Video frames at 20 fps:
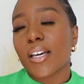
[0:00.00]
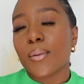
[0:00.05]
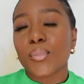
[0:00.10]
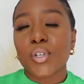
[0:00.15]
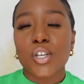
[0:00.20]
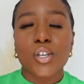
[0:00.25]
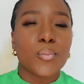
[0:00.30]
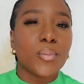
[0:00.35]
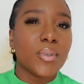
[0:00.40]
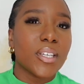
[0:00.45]
I'm
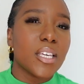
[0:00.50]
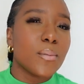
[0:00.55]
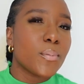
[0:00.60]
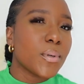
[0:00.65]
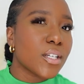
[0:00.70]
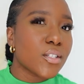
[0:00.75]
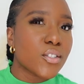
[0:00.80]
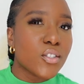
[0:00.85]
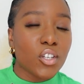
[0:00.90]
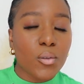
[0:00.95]
keeping
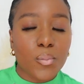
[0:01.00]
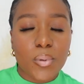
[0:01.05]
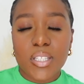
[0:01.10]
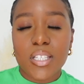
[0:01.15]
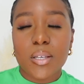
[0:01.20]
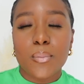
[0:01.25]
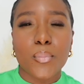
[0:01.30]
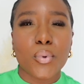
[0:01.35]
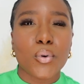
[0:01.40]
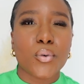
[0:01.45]
it super
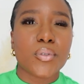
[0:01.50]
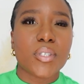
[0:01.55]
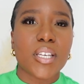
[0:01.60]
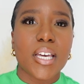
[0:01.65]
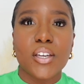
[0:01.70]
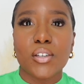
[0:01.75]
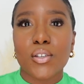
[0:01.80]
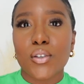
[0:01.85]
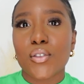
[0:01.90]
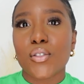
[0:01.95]
simple,
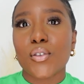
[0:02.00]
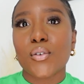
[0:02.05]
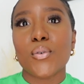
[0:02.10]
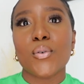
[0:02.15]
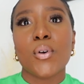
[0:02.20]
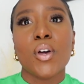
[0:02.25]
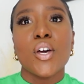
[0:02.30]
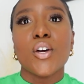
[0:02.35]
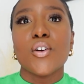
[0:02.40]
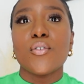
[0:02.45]
taking you through
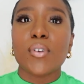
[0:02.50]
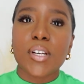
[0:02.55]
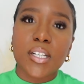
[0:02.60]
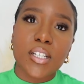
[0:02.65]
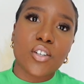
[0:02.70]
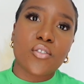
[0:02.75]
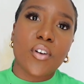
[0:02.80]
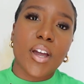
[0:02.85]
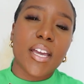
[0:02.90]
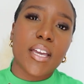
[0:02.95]
really
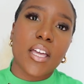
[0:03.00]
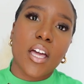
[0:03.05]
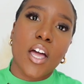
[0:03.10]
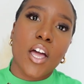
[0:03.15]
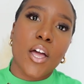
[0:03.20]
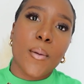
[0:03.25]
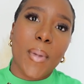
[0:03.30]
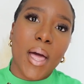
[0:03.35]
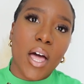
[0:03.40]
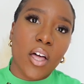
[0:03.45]
great
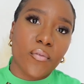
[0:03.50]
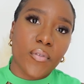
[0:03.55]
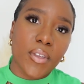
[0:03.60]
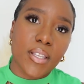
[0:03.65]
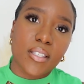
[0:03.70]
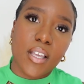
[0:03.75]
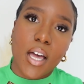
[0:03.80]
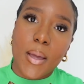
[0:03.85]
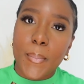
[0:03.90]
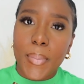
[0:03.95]
outfits
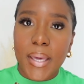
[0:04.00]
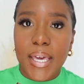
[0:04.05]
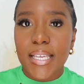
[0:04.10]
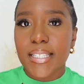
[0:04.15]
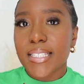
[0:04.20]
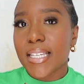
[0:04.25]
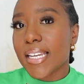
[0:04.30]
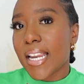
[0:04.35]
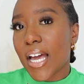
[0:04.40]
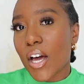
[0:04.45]
that I
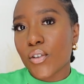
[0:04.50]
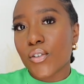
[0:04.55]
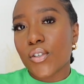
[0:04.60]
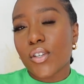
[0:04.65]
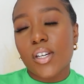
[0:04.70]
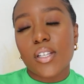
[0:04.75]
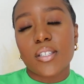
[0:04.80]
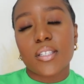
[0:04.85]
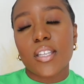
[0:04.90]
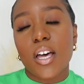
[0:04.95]
picked and how you
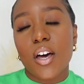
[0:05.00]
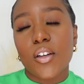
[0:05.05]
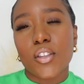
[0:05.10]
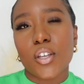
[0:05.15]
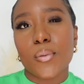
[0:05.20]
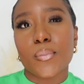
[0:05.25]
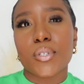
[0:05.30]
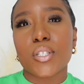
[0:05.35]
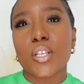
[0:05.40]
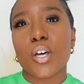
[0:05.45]
can style
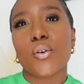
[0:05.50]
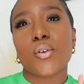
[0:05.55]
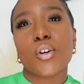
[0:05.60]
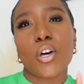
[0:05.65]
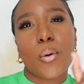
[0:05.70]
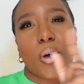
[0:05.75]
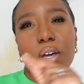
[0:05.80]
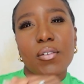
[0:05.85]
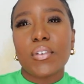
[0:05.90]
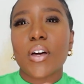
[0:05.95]
them. So
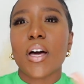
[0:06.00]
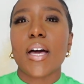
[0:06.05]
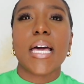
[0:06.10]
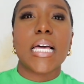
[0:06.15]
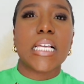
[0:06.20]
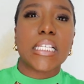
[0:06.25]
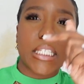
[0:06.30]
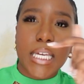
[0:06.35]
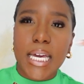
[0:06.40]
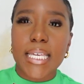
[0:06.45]
go over
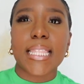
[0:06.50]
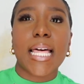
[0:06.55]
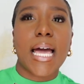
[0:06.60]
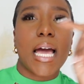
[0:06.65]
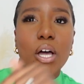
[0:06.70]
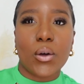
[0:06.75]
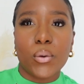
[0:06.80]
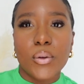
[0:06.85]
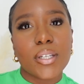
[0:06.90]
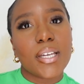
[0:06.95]
and check that
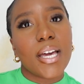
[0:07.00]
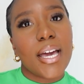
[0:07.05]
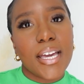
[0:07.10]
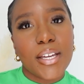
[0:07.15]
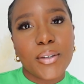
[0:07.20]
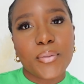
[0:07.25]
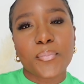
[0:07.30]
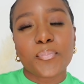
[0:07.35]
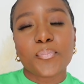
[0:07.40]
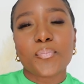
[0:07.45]
out,
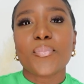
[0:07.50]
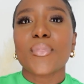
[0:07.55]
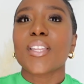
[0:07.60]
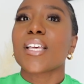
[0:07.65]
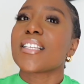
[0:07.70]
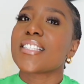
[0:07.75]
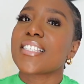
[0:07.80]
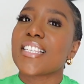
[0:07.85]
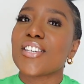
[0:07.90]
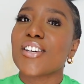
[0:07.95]
okay?
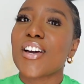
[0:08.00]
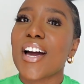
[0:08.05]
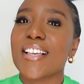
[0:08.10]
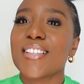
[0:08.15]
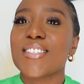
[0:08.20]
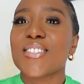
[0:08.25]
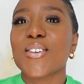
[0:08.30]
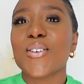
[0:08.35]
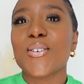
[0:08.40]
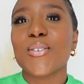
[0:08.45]
See you
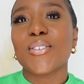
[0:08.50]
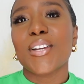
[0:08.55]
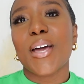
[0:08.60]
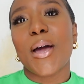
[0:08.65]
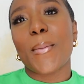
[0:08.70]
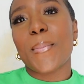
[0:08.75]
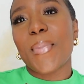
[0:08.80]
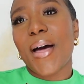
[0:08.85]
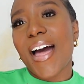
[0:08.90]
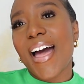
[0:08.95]
guys soon.
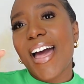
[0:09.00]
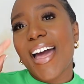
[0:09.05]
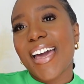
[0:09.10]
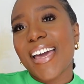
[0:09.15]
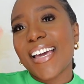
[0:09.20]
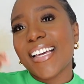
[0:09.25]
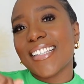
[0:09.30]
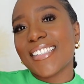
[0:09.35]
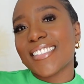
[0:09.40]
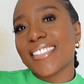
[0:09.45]
Bye.